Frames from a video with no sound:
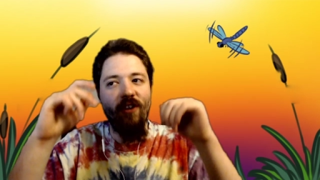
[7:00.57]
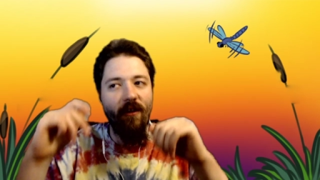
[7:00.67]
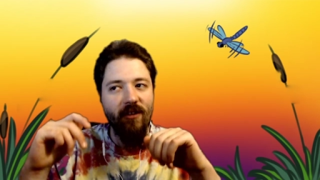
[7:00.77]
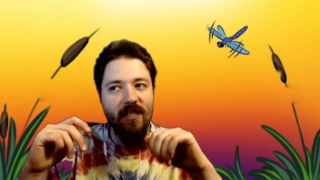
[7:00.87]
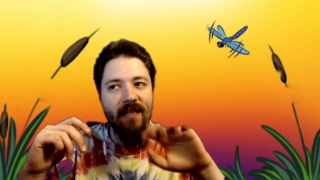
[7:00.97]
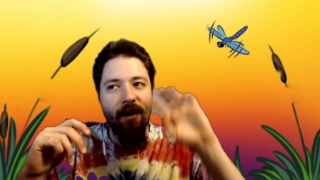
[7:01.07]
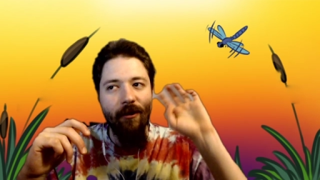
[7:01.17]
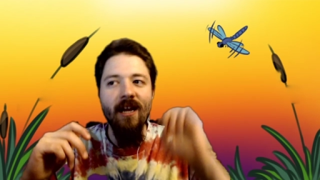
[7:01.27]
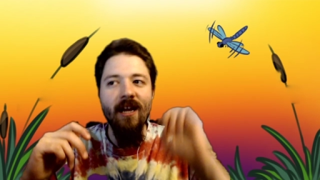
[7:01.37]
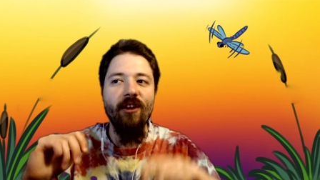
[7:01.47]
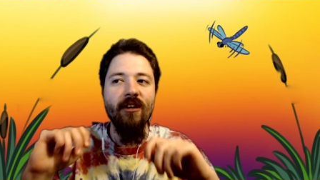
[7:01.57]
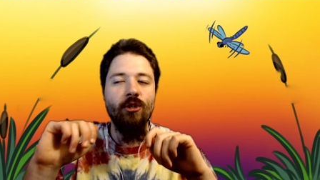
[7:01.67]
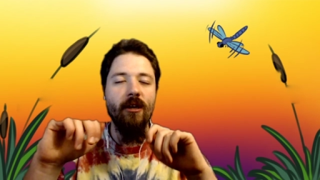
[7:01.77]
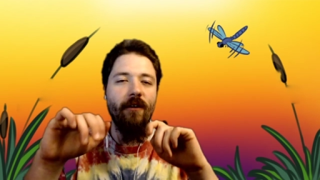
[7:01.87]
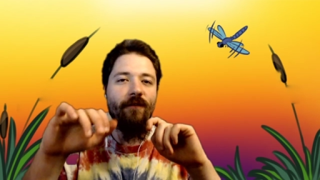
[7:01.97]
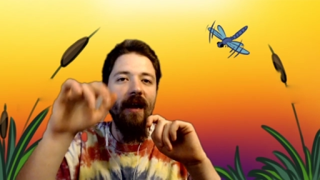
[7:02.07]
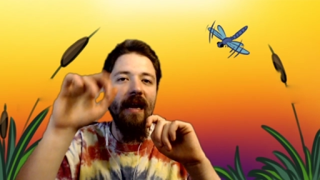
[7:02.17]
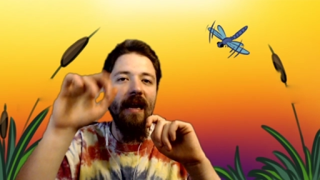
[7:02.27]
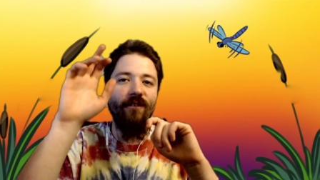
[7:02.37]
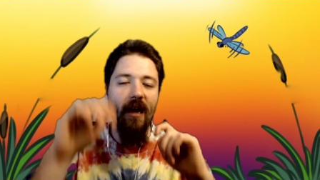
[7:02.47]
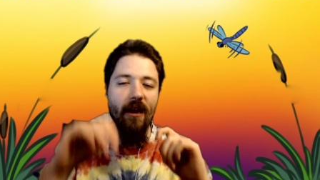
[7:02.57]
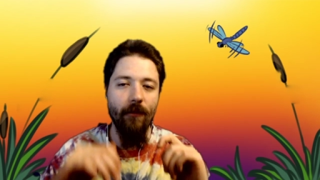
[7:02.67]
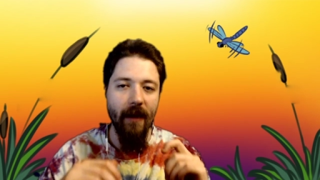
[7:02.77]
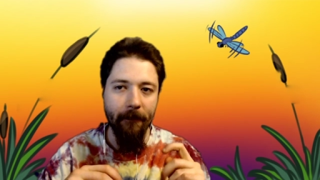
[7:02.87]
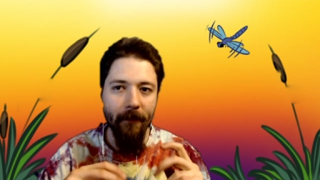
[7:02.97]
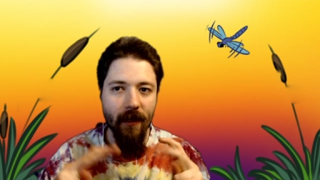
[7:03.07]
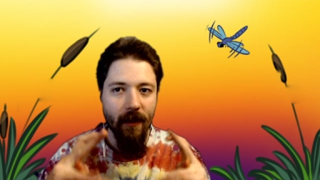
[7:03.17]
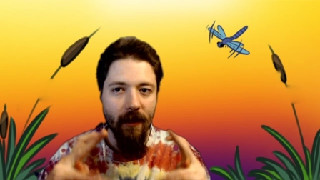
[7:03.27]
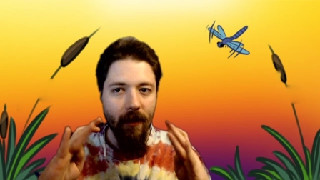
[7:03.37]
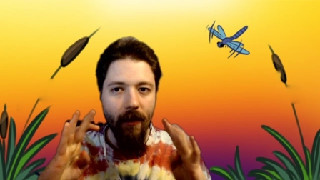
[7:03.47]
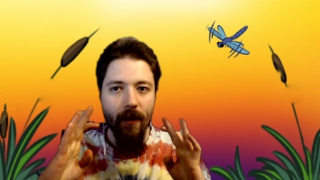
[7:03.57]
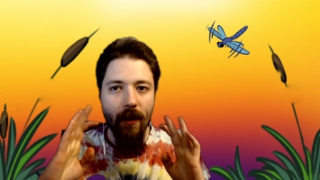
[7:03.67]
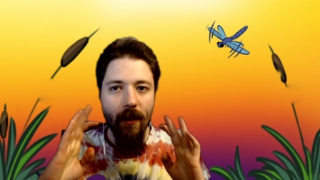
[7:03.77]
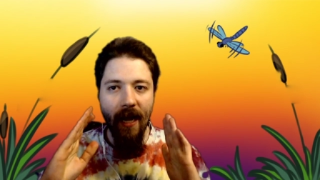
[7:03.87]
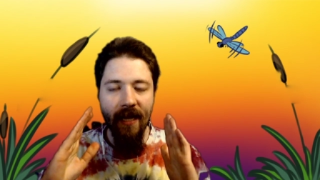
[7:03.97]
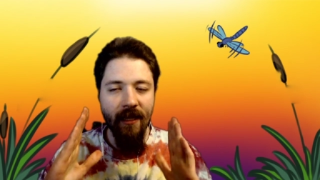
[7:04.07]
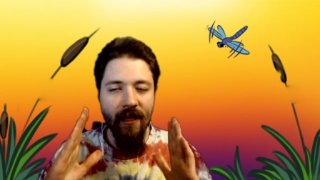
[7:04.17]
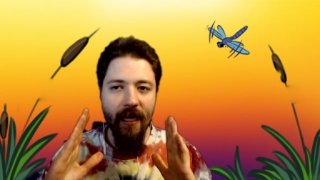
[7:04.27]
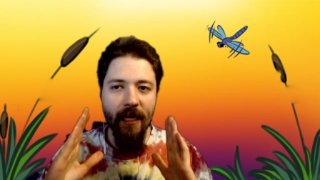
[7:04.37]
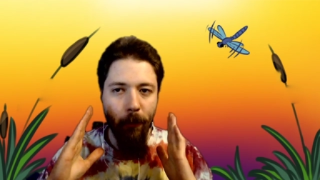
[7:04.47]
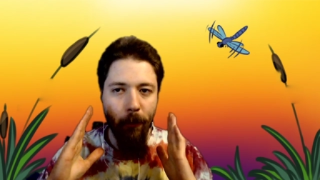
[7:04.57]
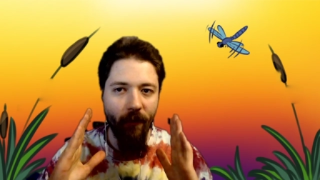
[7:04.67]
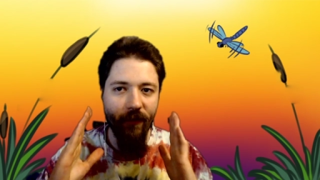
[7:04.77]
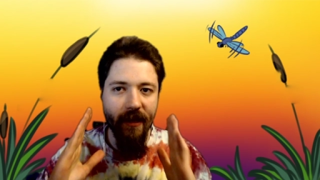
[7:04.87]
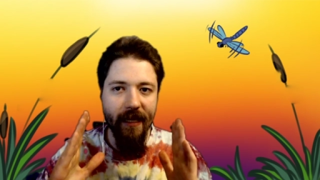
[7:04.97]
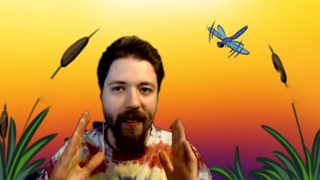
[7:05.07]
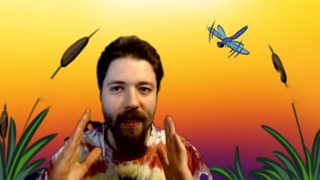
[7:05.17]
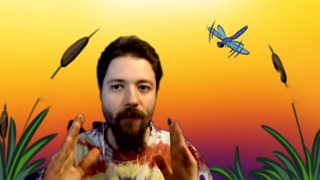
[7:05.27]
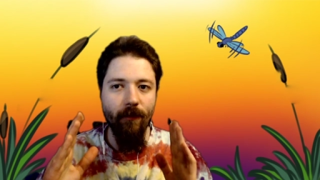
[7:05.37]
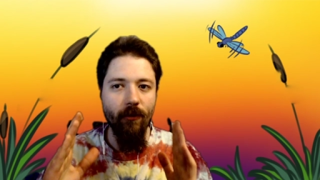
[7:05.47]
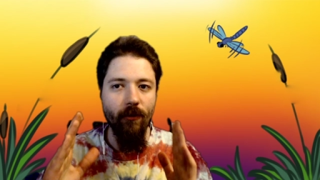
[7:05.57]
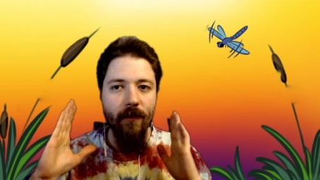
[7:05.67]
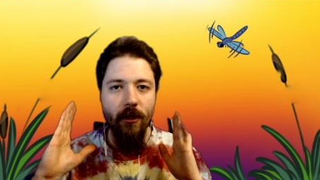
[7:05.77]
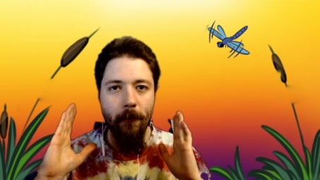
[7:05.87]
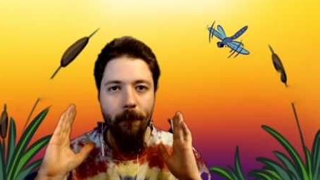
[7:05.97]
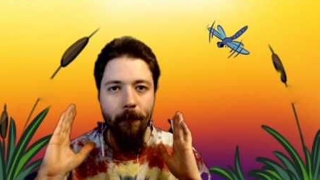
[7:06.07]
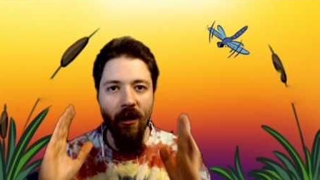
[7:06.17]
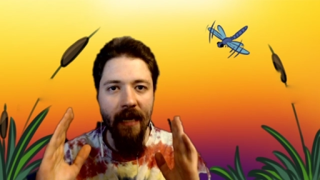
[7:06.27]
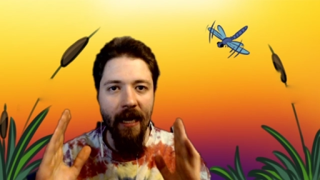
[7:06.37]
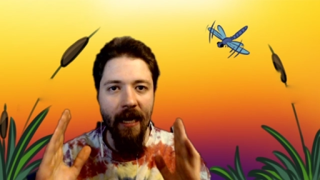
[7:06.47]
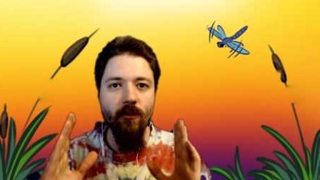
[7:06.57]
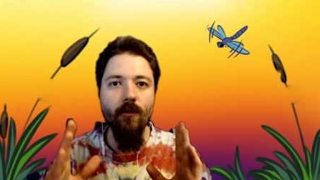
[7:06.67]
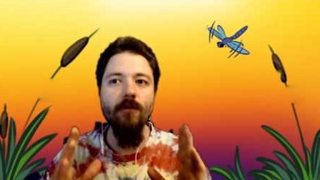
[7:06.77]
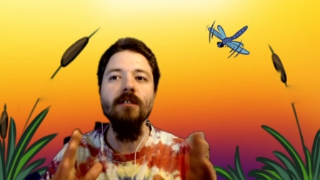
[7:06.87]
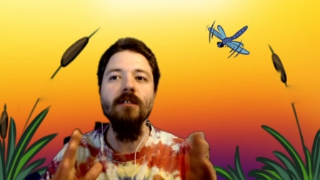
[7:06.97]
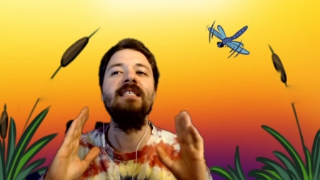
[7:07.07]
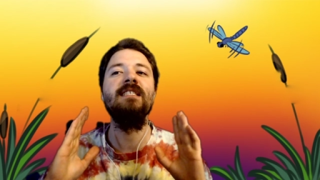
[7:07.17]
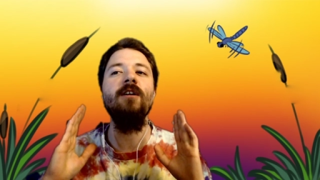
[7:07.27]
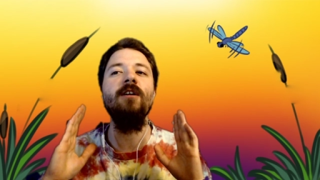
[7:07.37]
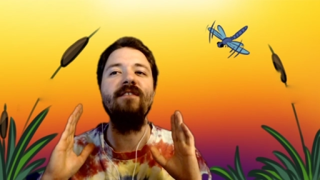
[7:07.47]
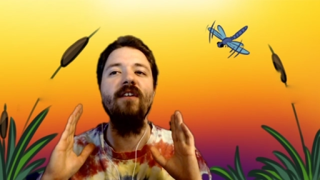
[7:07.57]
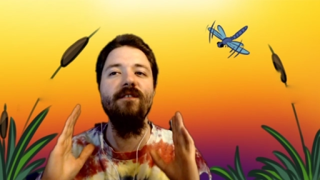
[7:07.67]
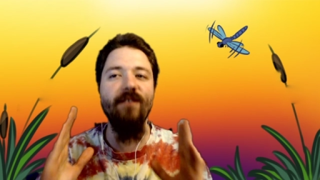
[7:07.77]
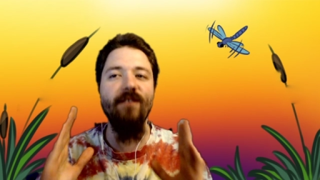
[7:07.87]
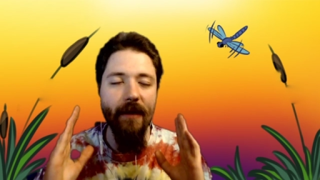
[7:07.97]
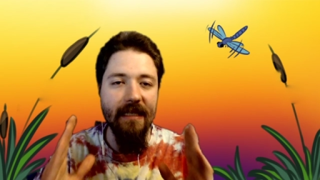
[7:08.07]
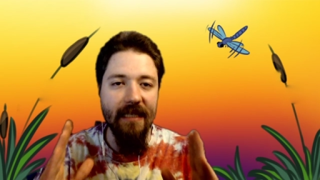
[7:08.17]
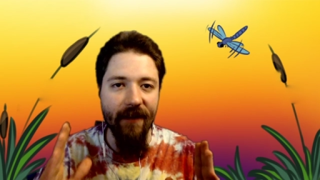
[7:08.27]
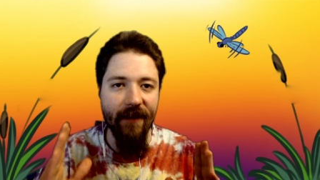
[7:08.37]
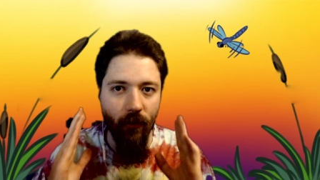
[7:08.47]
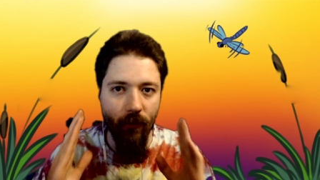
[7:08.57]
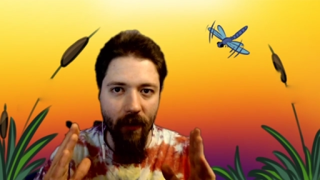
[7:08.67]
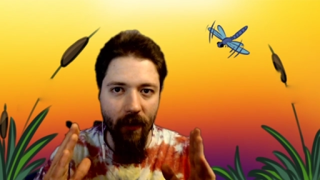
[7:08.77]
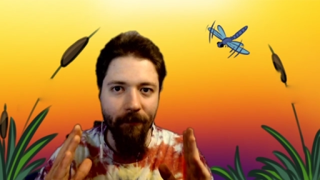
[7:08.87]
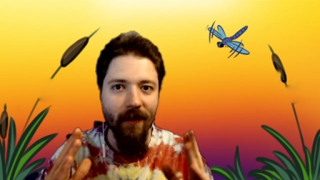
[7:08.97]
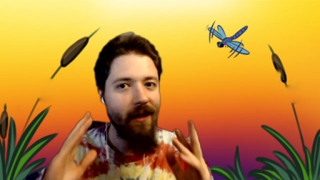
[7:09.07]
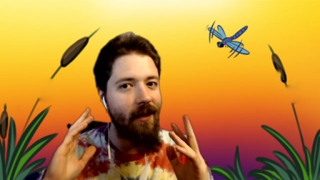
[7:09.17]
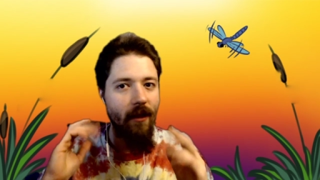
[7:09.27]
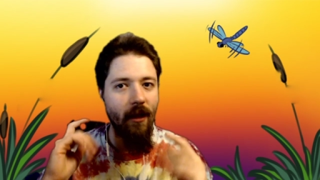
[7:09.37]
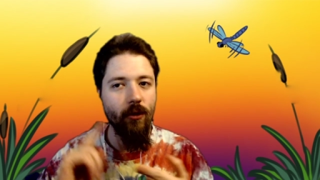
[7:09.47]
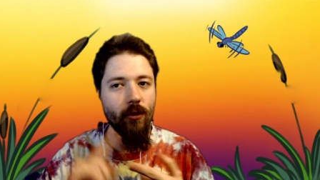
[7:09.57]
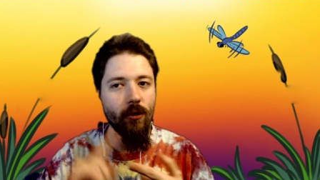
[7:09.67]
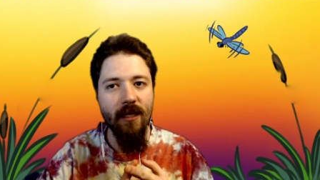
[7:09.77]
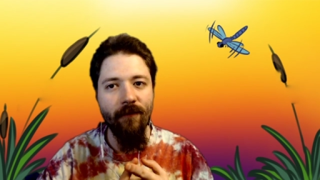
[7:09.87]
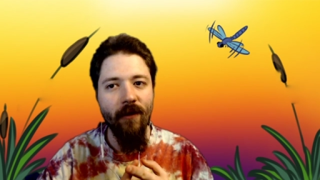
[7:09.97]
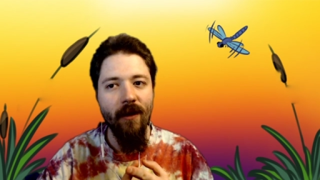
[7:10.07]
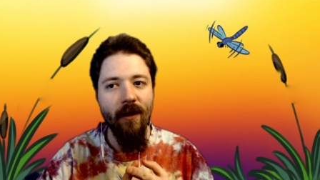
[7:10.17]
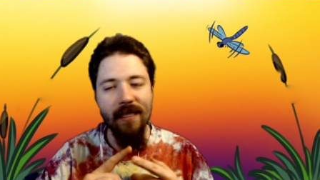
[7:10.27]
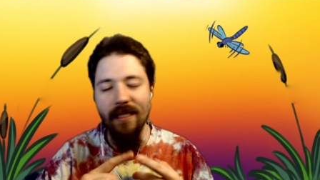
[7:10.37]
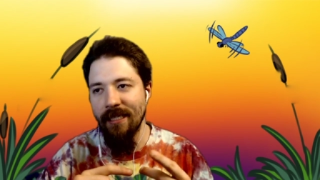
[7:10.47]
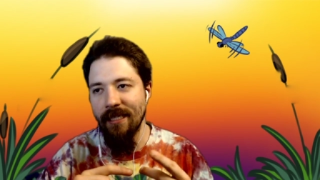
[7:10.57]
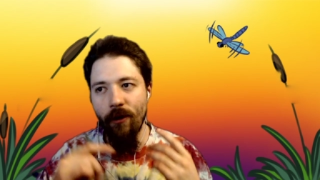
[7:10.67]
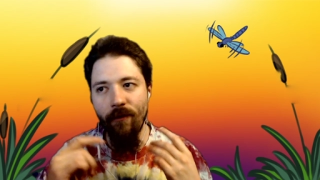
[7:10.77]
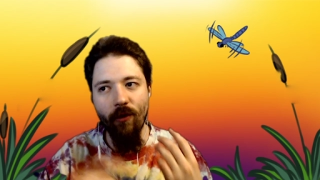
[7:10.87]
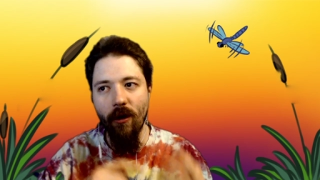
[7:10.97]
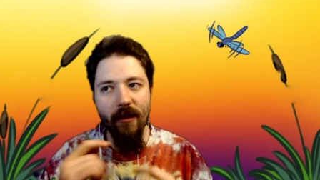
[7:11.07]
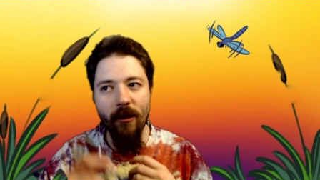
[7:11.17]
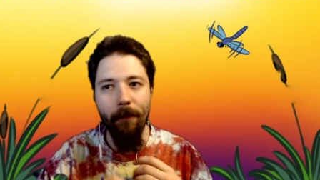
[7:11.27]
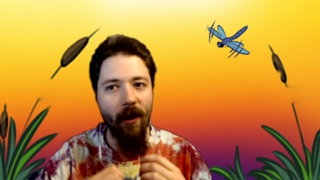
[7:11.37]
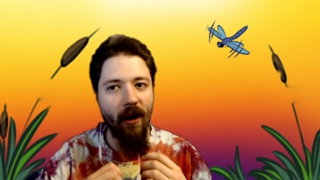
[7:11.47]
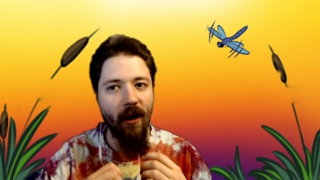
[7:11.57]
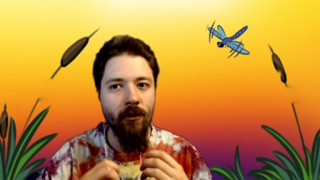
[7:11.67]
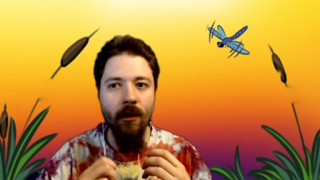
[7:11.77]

the set tower, you can trigger flight and fly away. I think it's perfectly acceptable to put on house rules and still have a very difficult run. Elusive is necessary for our little boxer